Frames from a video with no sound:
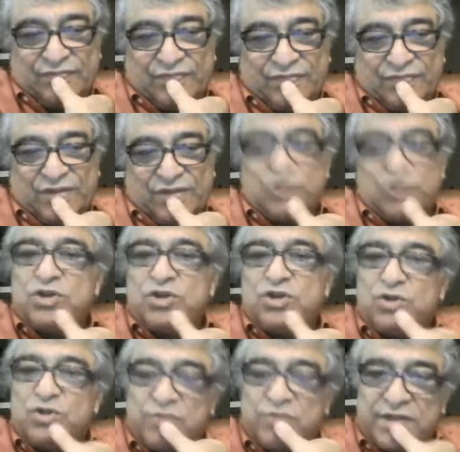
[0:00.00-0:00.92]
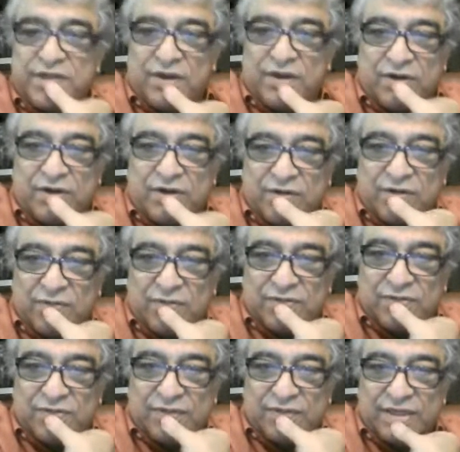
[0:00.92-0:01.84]
did you did you read the
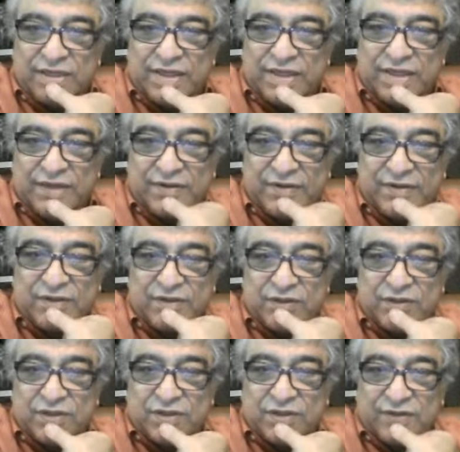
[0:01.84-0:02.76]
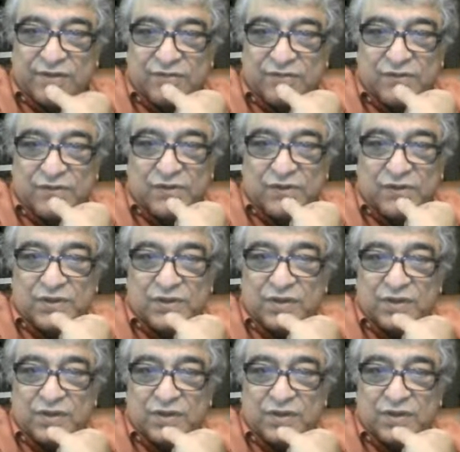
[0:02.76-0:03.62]
article, Indy, yourself? yes, I